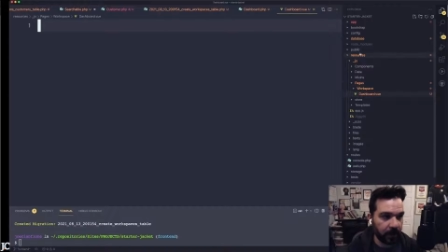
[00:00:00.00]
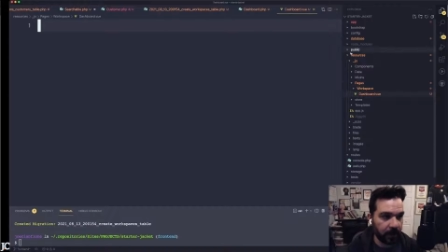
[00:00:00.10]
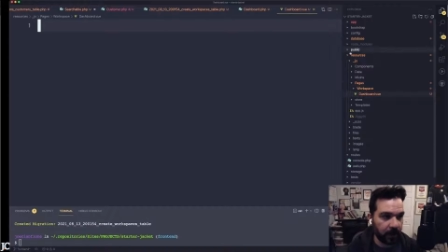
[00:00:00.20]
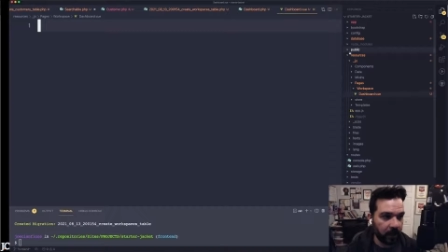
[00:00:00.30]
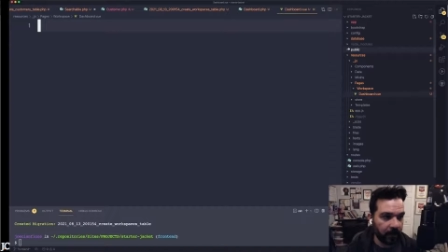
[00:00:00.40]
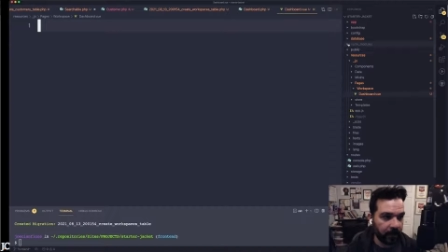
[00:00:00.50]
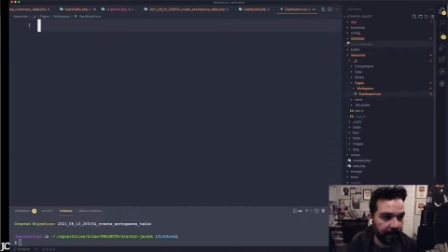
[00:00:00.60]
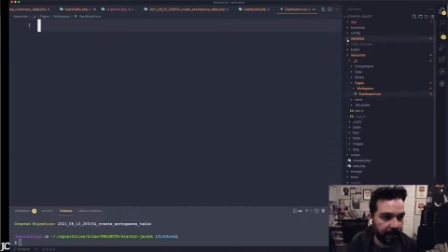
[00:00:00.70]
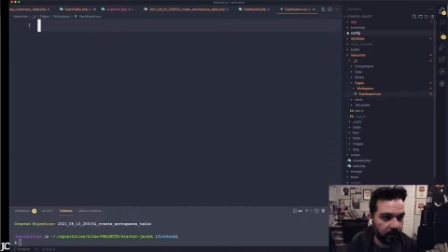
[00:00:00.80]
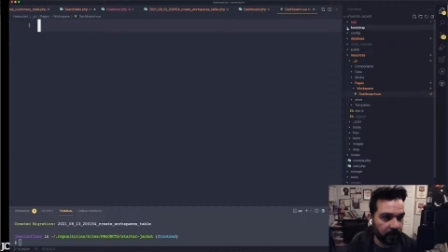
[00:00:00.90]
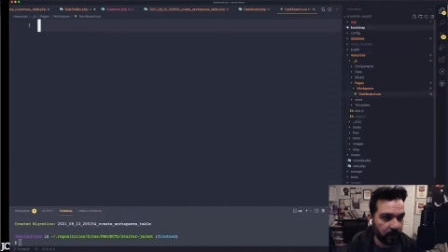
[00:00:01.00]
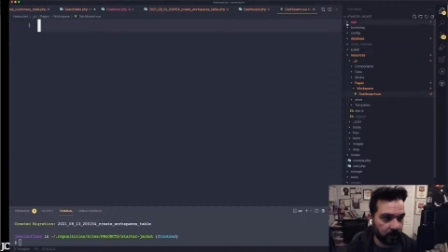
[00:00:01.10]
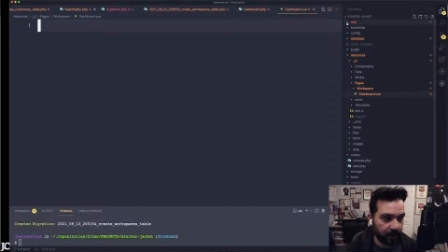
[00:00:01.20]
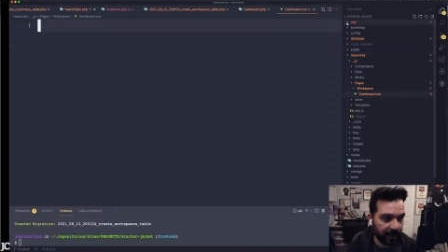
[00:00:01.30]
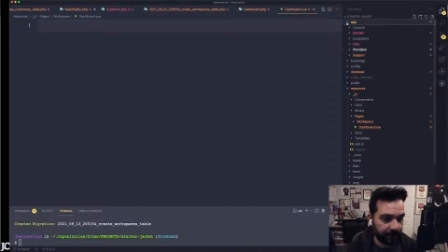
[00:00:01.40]
And then we go into
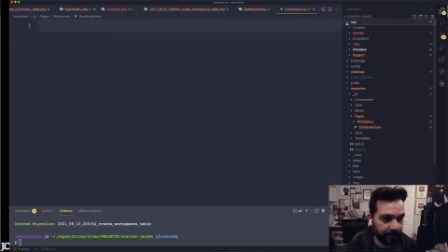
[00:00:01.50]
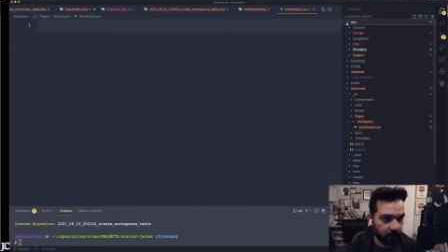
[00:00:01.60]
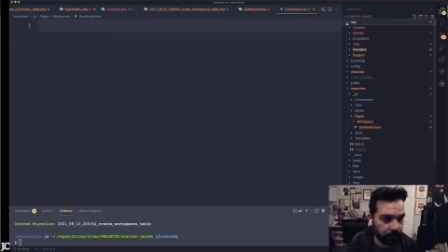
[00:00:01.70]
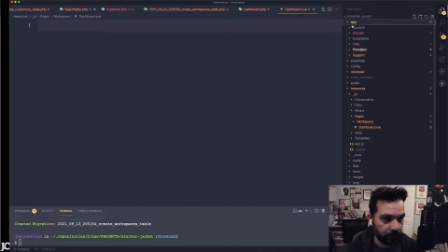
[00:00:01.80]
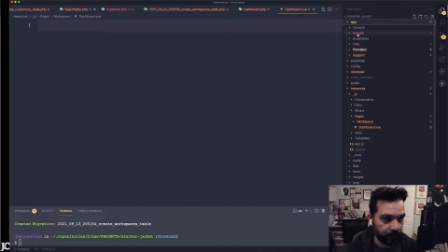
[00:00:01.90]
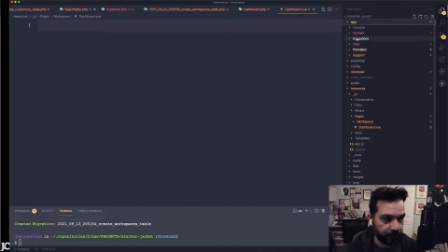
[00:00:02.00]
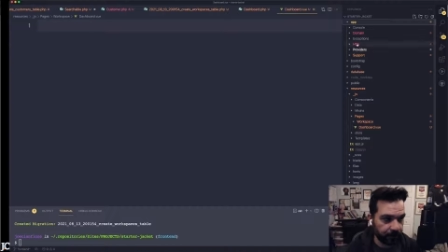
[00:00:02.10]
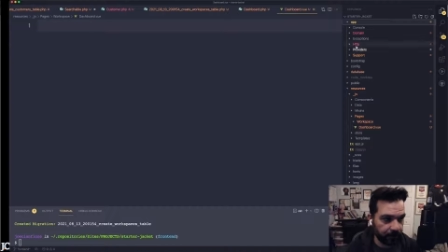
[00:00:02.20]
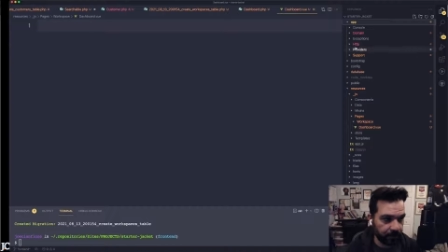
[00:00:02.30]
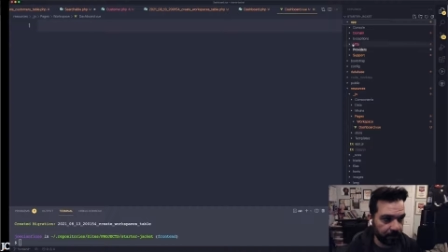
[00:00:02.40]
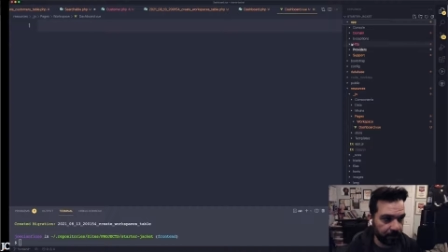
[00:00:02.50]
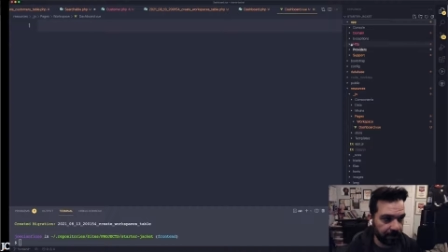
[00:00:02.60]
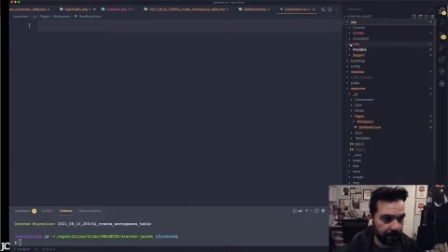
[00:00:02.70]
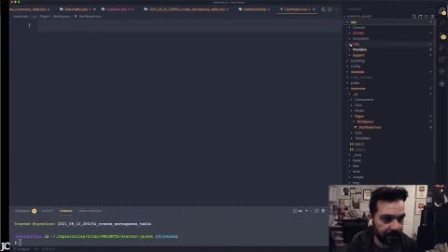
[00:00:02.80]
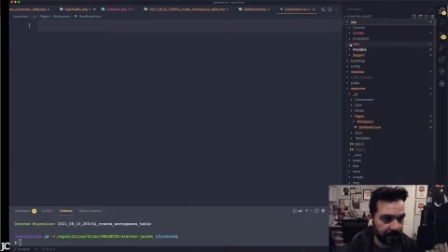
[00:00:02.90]
our app folder, and
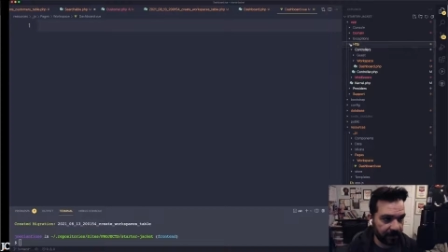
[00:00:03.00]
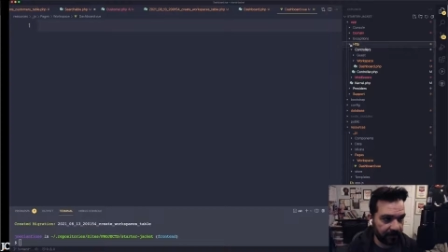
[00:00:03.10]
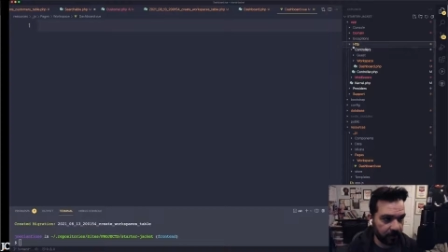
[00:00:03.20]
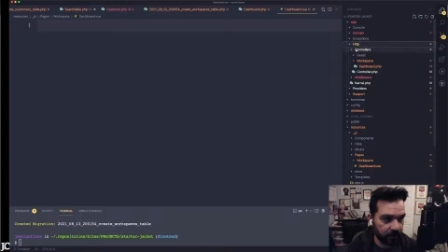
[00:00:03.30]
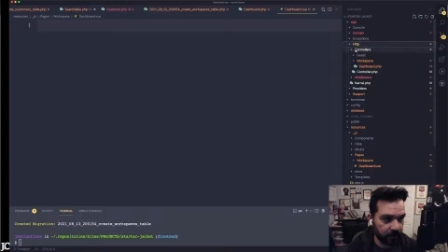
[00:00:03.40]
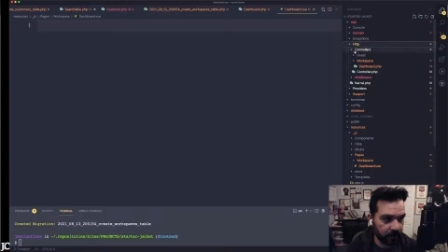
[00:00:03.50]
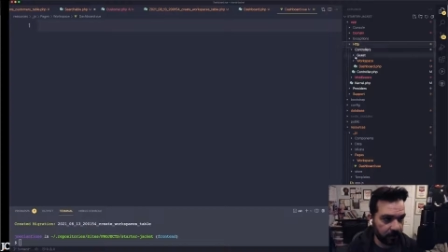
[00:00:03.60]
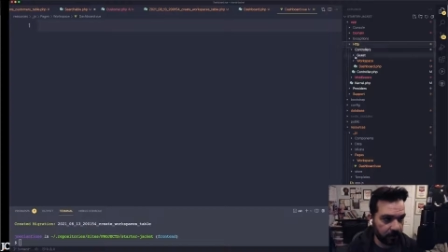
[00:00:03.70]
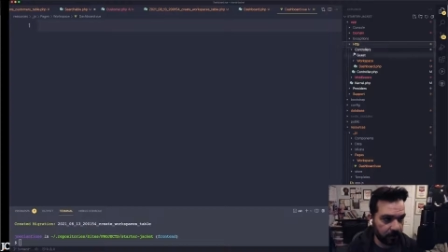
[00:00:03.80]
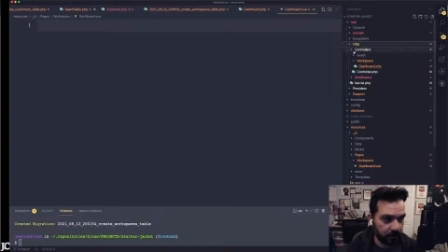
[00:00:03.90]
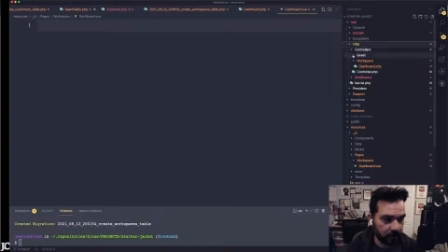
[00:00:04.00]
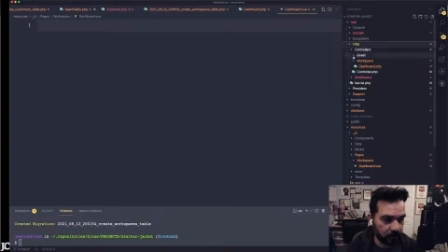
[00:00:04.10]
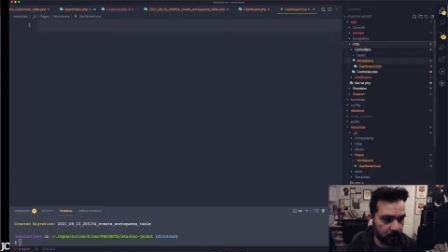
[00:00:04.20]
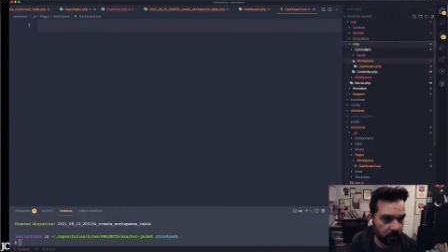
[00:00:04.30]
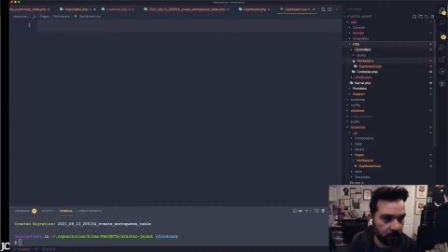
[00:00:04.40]
then inside of here,
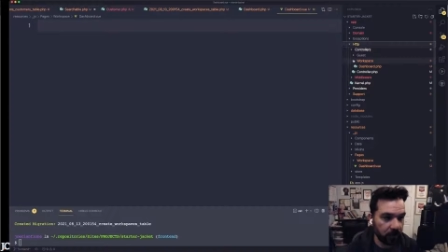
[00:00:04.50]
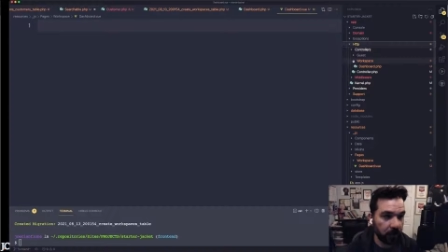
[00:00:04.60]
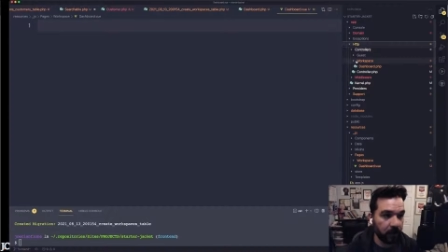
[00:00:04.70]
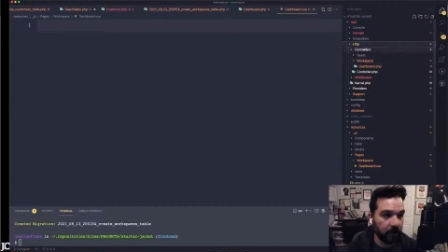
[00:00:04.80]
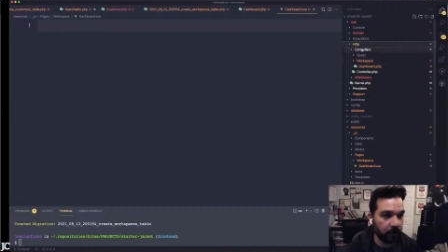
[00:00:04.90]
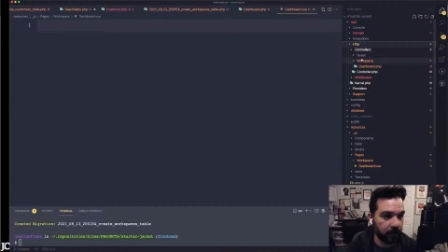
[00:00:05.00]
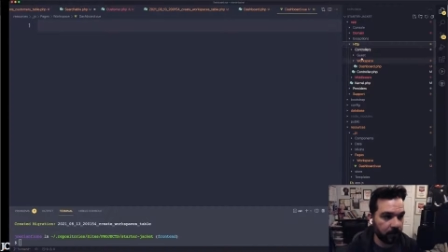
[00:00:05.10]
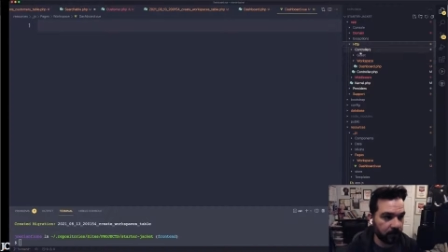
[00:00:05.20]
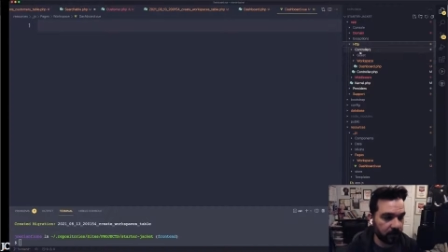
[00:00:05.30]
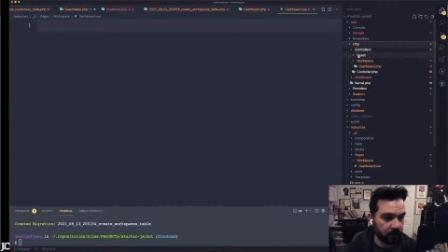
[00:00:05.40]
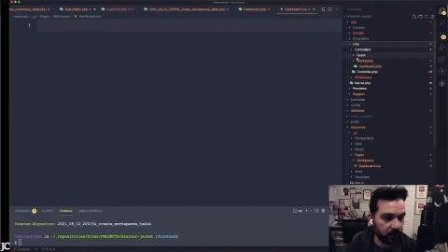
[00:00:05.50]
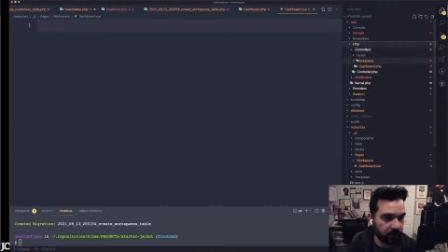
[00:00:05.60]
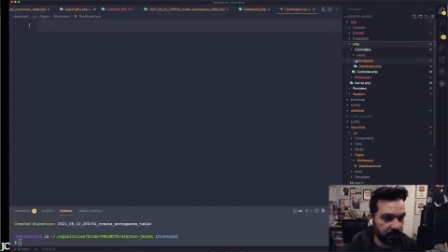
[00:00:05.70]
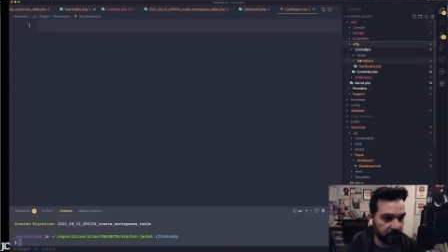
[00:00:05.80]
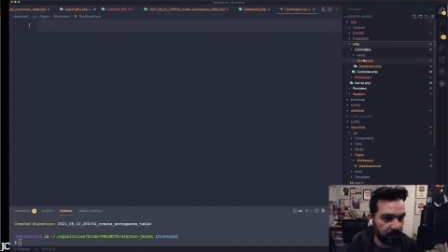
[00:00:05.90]
controller, you
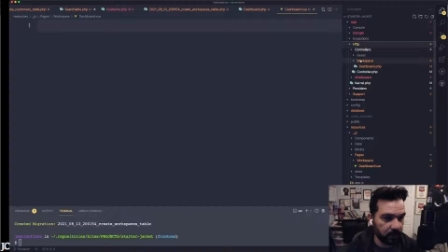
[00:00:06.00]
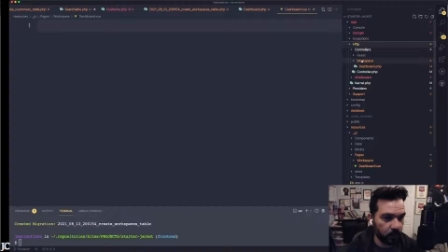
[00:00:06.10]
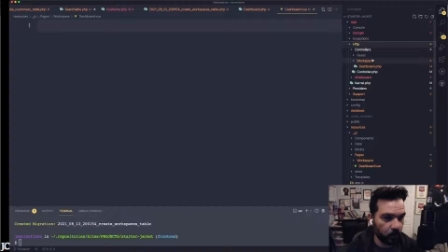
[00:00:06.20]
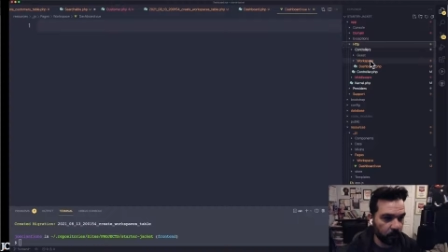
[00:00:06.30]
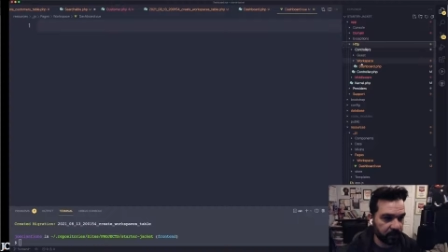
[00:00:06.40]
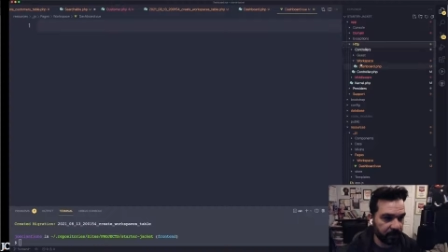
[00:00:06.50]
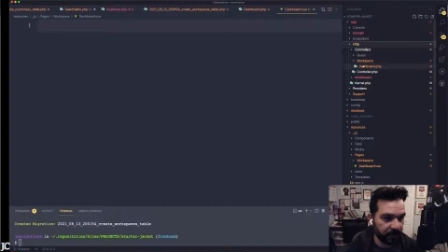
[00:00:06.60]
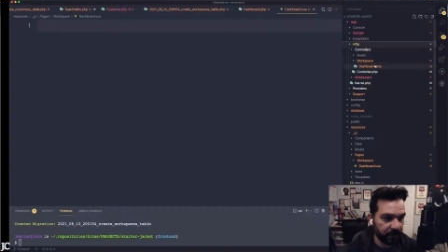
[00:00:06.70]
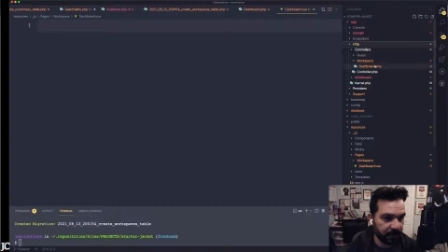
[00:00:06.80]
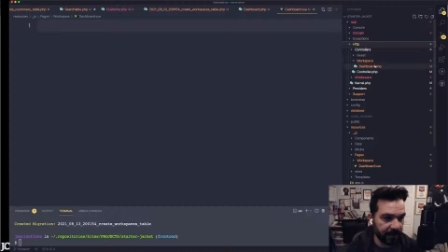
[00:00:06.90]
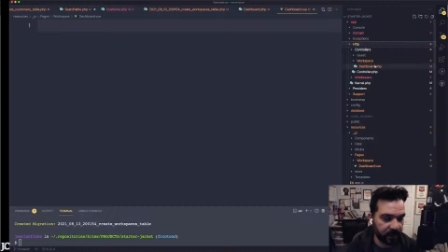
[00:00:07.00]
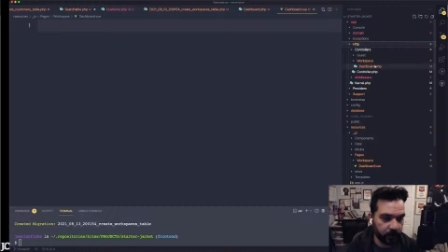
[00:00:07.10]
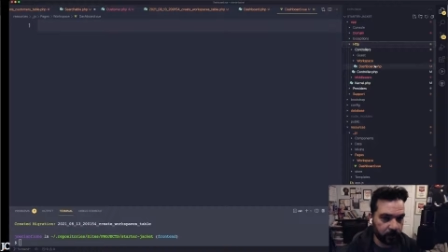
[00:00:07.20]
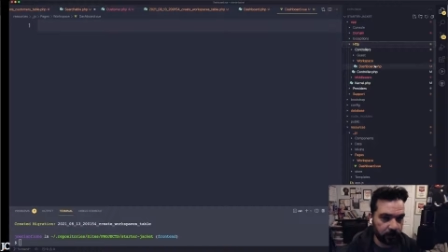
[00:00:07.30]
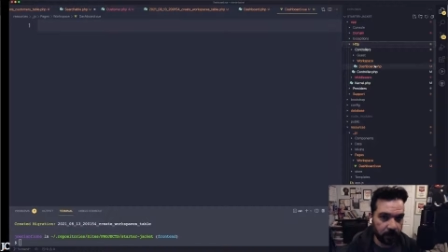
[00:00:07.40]
say workspace
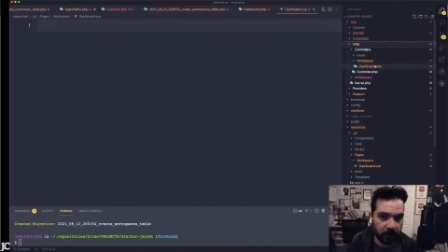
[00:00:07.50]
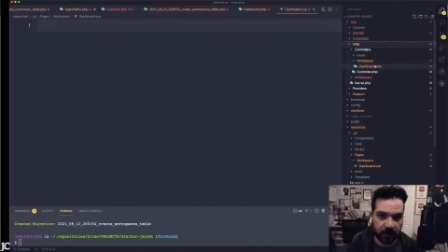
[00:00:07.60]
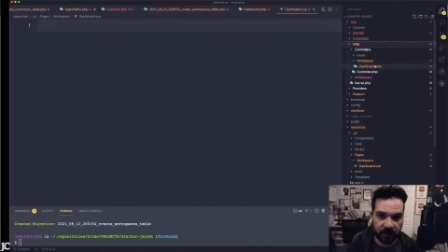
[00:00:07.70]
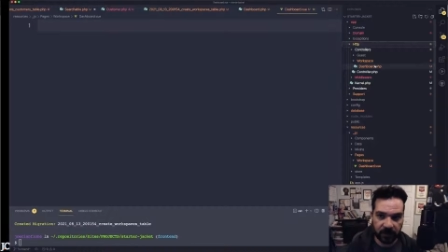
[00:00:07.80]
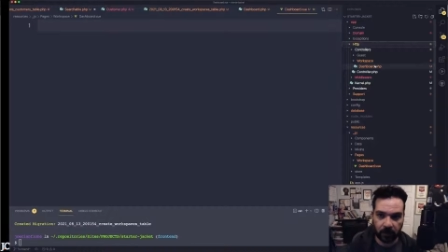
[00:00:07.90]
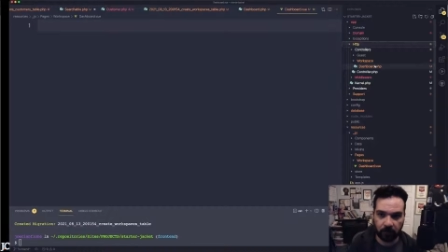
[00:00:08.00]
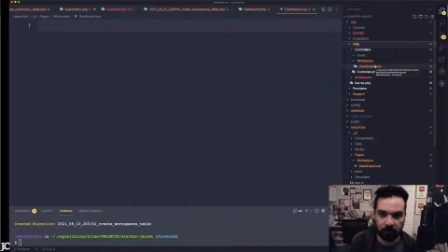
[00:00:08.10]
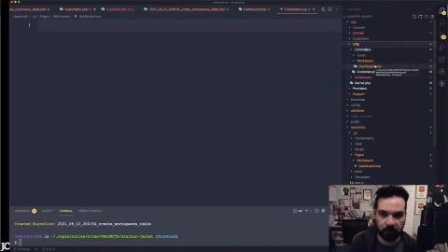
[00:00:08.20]
dashboard. So